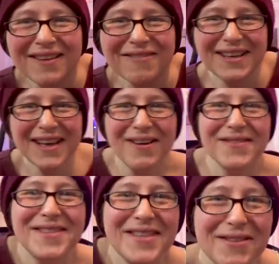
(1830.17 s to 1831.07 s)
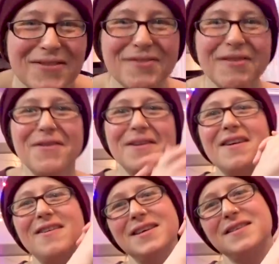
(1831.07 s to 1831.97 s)
It really helps the channel to grow, and
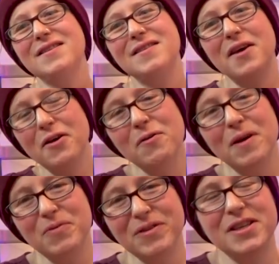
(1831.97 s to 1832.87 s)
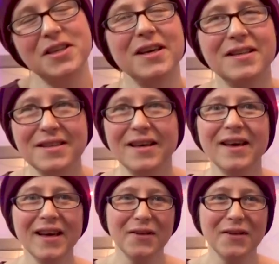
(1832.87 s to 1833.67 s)
I so appreciate it.